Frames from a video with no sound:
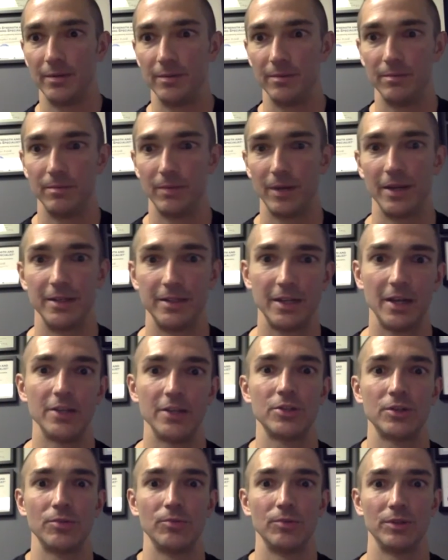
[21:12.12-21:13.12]
my
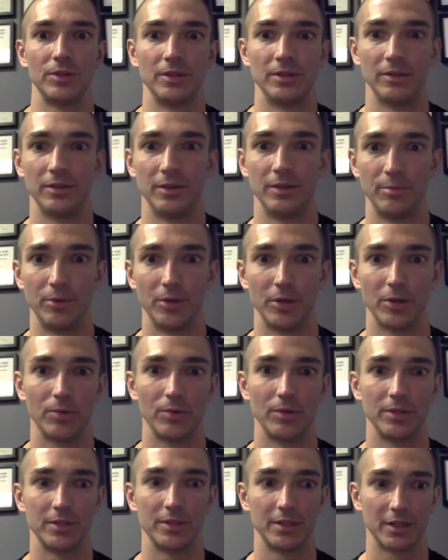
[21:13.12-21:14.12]
intention with the book
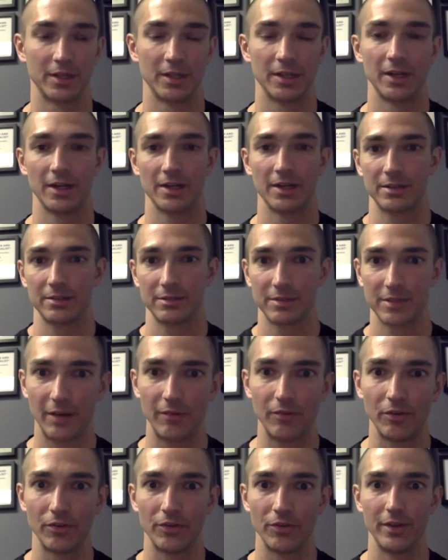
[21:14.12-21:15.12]
was to connect
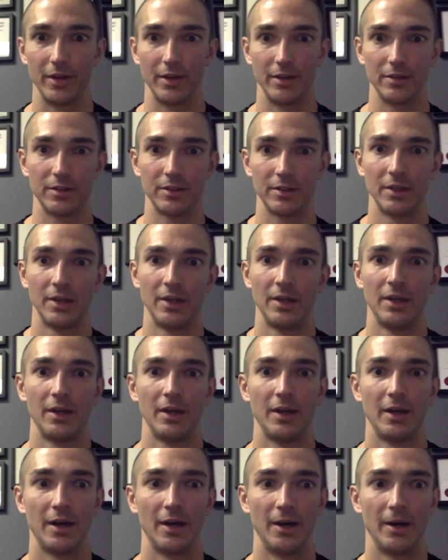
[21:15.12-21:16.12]
several things.
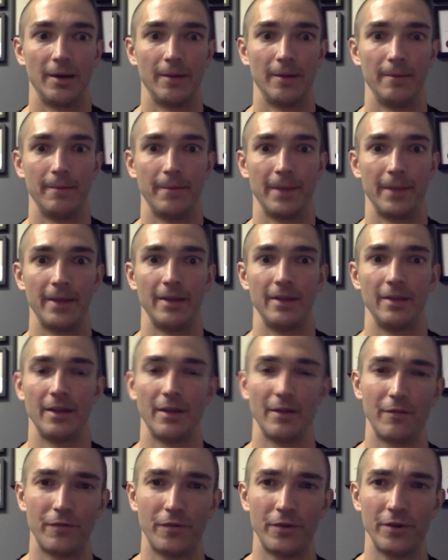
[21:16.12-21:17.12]
And in
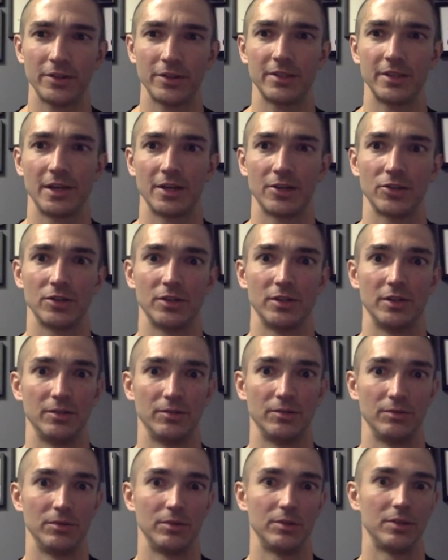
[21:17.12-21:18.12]
that first section,
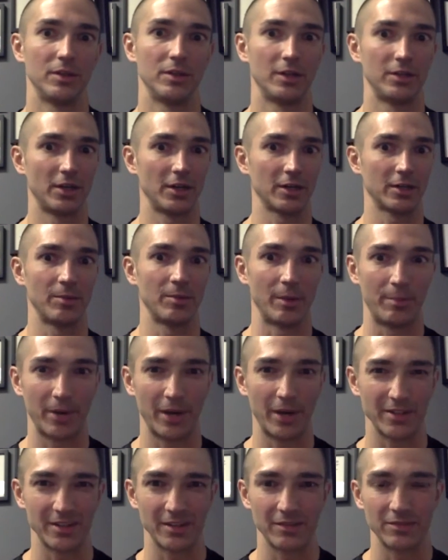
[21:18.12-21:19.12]
it was, I talked about
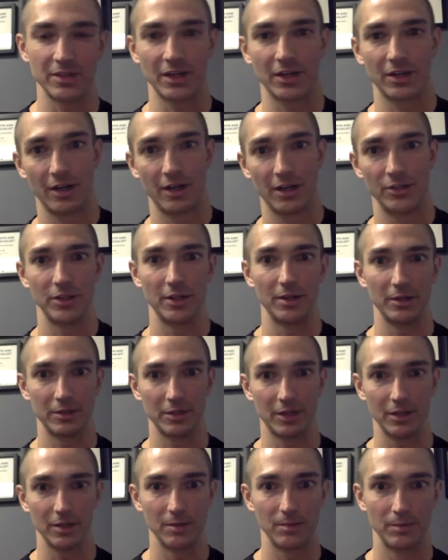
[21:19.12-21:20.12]
positive psychology. I
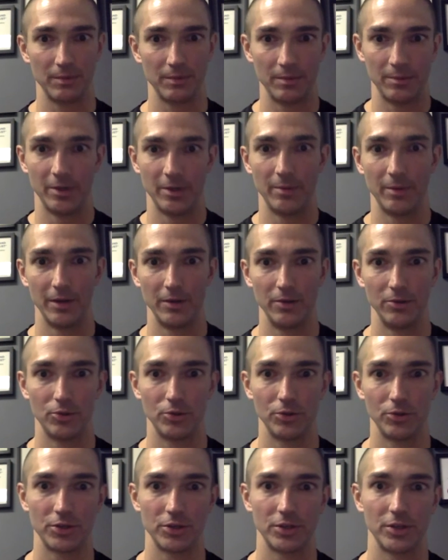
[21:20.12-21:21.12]
talked a bit about
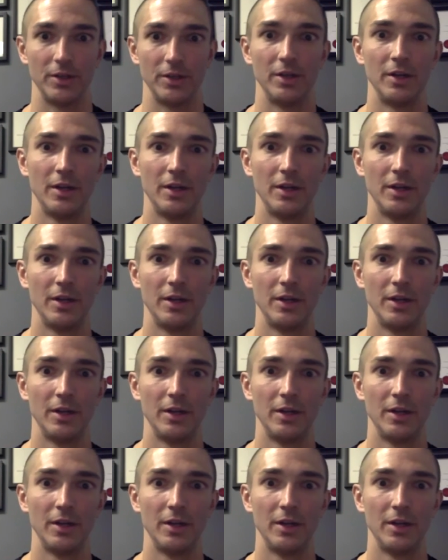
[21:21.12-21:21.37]
nutrition.